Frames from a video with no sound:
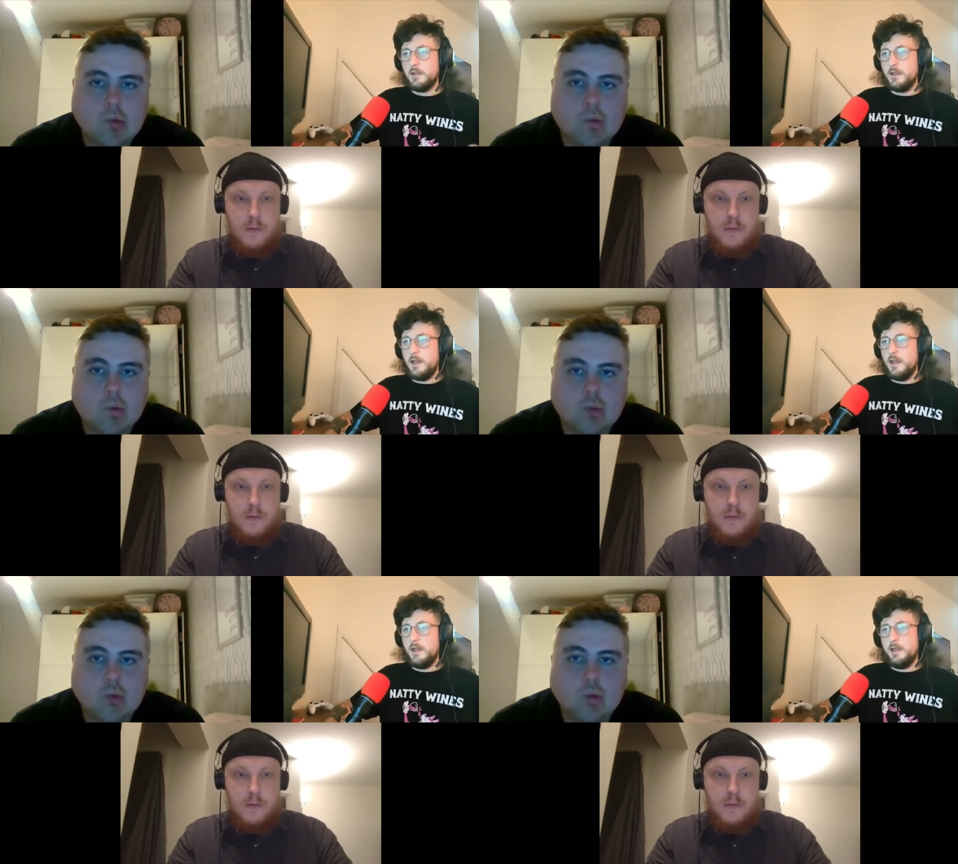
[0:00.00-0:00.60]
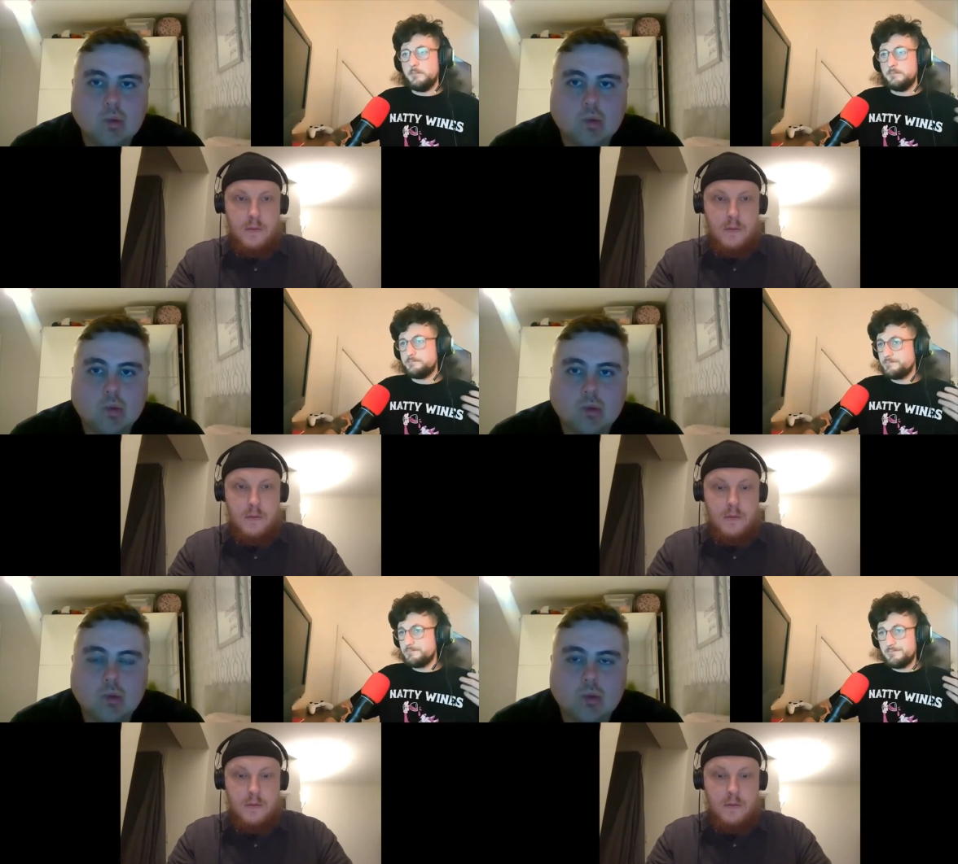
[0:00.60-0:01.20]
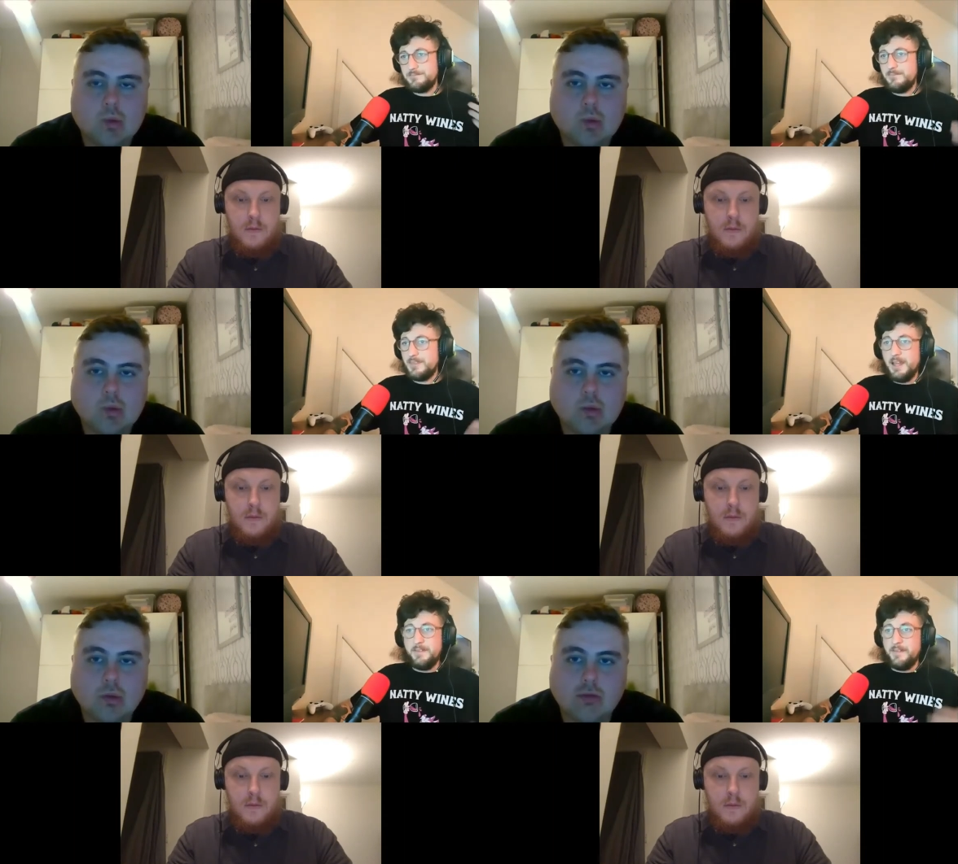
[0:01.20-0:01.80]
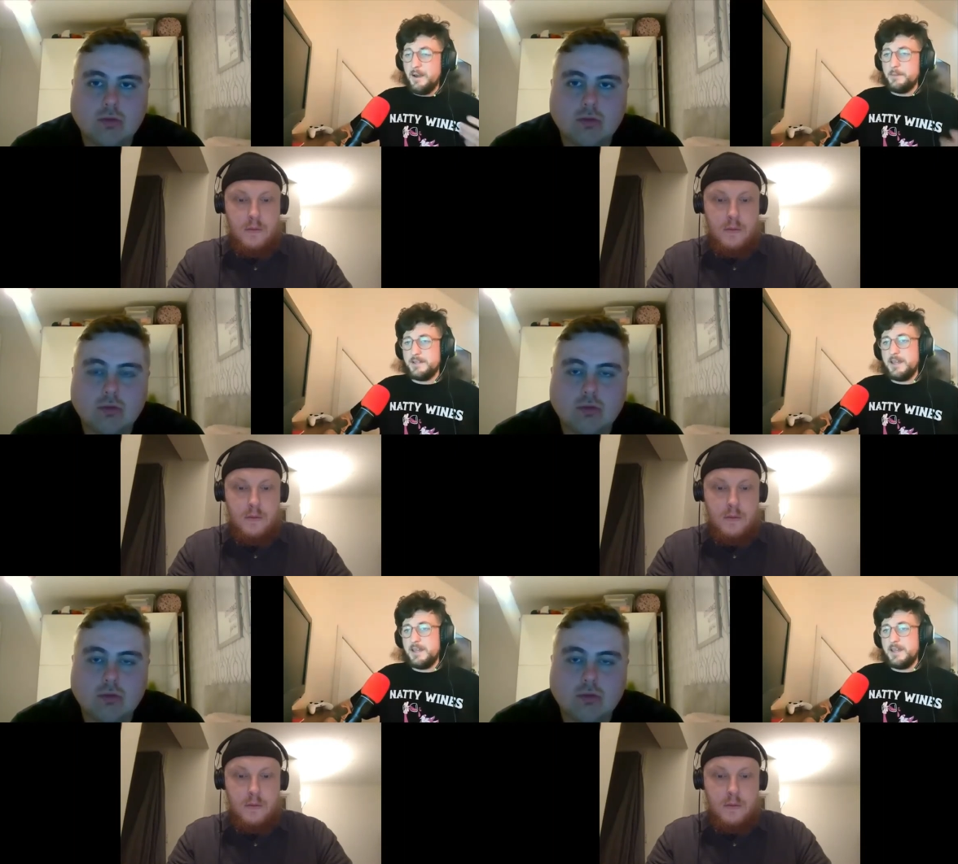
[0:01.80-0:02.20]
Speaker 1: um, and then that was it.